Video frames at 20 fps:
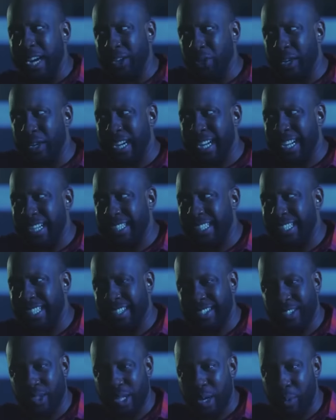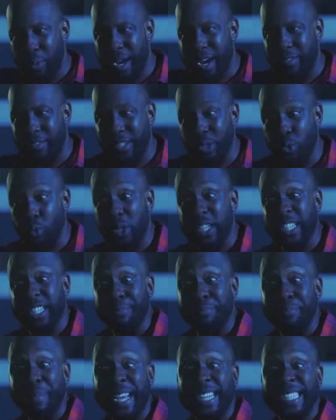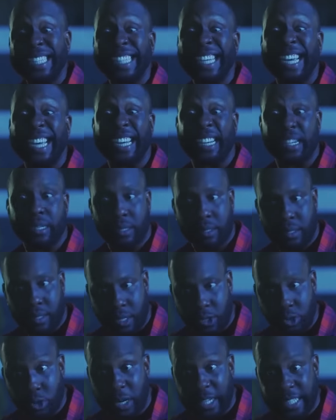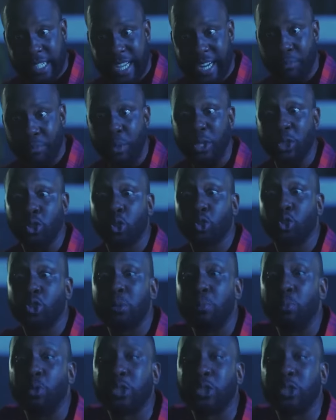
at the other things that we have, this one is the main thing. Do you understand? But yes. It's also the